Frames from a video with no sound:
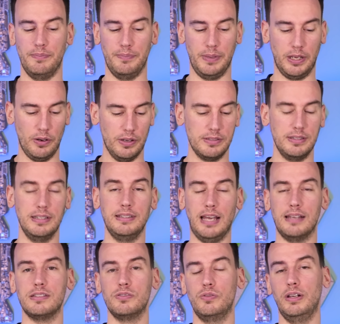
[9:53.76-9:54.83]
because it
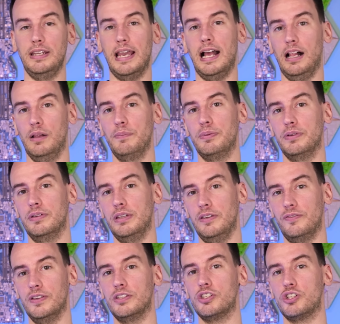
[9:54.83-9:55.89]
doesn't really help
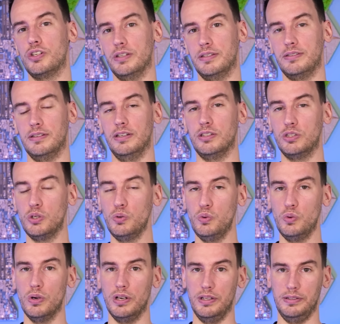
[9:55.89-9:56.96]
if it's just a
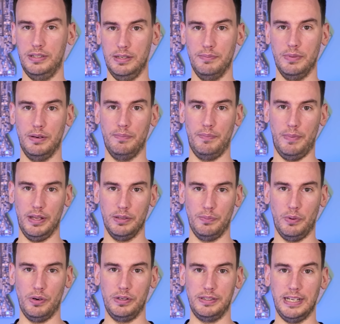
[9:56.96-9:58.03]
two DIMM
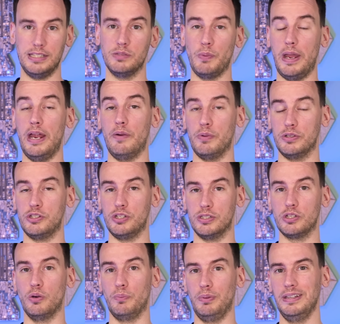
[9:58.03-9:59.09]
motherboard. That's why I was
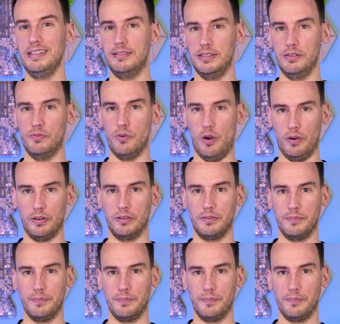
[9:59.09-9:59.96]
just completely wrong.